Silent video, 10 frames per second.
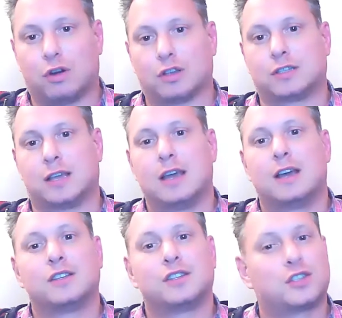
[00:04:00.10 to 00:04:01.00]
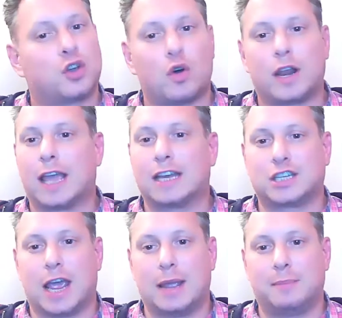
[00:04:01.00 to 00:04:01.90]
cross, scorning its
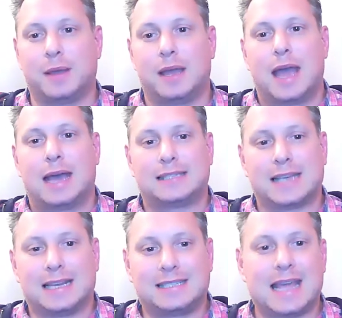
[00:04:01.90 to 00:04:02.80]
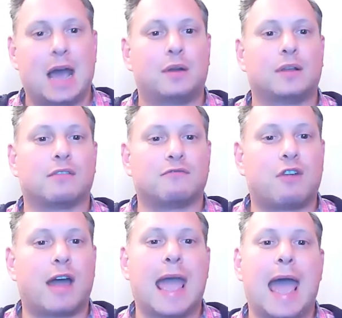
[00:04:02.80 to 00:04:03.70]
shame, and sat down at the
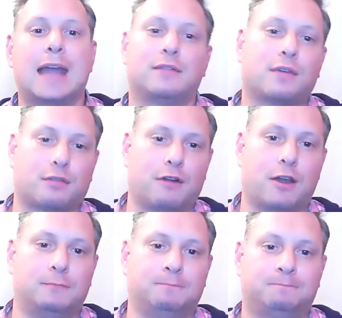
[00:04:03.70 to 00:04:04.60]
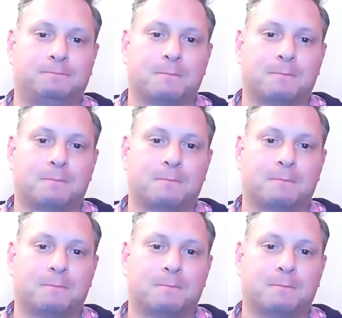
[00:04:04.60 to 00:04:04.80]
right hand of the throne.